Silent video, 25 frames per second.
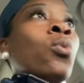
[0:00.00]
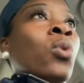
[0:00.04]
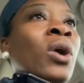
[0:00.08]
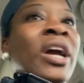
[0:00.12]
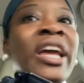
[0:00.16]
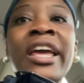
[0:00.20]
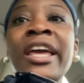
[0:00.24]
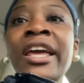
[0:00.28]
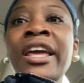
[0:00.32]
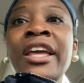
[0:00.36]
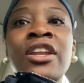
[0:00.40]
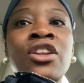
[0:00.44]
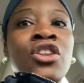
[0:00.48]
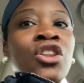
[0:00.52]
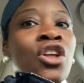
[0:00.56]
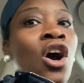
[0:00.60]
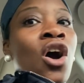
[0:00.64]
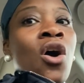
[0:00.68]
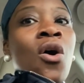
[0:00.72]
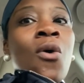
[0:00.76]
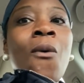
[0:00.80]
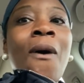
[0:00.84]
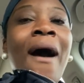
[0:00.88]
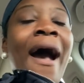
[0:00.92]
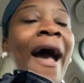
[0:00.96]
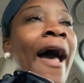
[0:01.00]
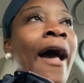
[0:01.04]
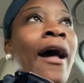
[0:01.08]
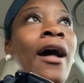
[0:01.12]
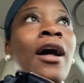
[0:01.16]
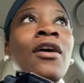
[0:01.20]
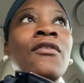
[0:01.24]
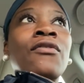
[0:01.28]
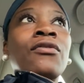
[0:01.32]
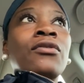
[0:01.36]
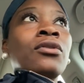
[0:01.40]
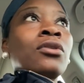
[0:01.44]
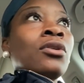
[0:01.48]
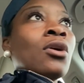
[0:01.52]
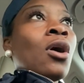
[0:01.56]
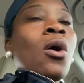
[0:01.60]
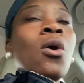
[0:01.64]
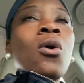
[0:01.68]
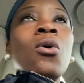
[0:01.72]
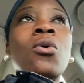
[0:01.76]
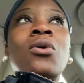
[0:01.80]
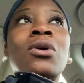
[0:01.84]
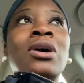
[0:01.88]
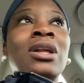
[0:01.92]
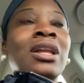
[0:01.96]
we don't have
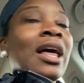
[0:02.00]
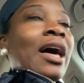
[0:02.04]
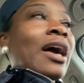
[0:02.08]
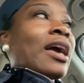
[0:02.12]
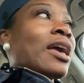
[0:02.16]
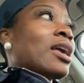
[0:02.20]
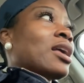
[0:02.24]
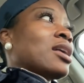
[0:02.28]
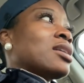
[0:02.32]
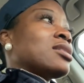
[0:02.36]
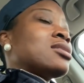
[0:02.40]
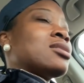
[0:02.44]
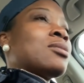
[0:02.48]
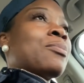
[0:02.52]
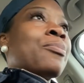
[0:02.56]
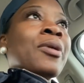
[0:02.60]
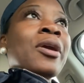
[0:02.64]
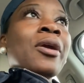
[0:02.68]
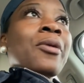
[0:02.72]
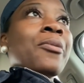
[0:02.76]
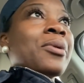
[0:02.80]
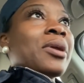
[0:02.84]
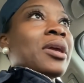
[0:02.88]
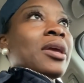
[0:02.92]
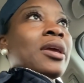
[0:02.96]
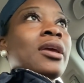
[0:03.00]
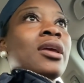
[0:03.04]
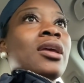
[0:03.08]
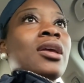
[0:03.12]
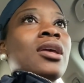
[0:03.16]
no clients, period.